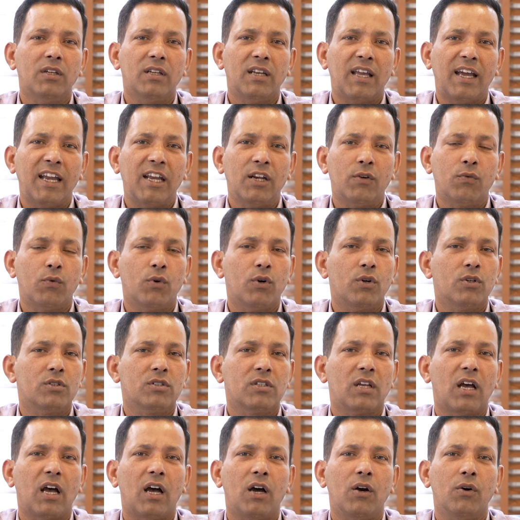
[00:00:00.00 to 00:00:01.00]
the night
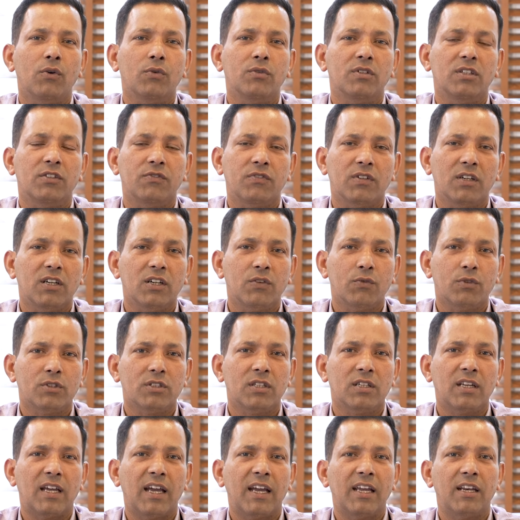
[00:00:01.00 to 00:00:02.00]
was, how difficult was
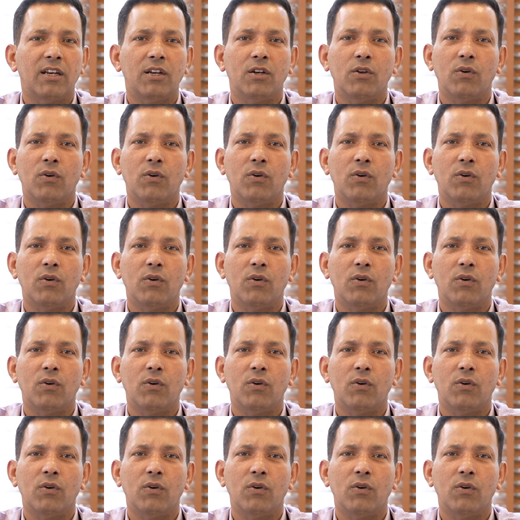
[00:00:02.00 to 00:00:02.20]
the night.